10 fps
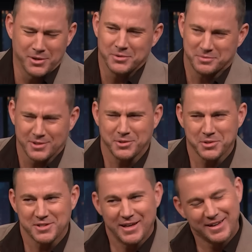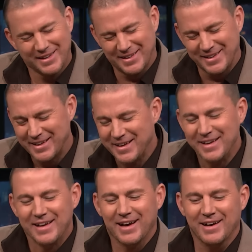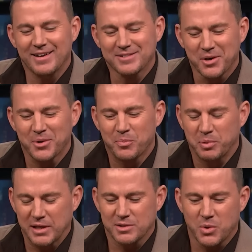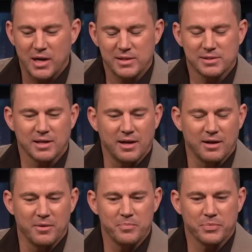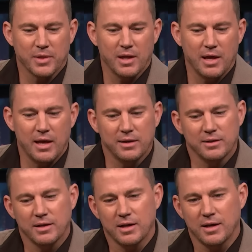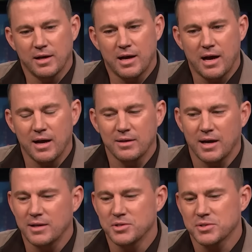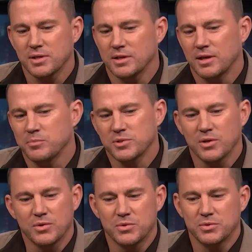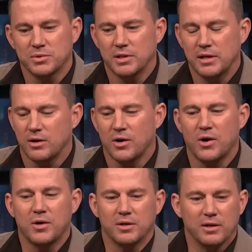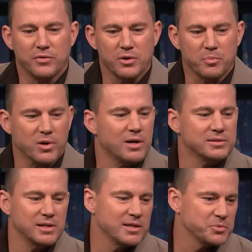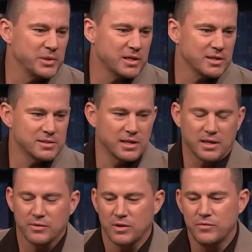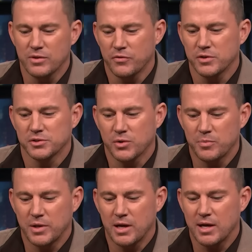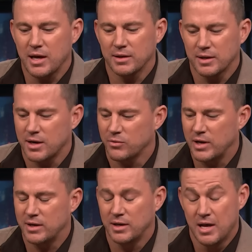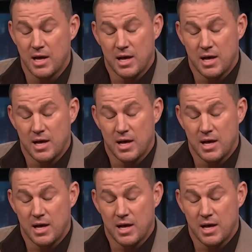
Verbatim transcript: so. yeah. Uh, it's called Blink Twice. Um, and I I just uh, am so in awe of her process because like even the first script that I got that I read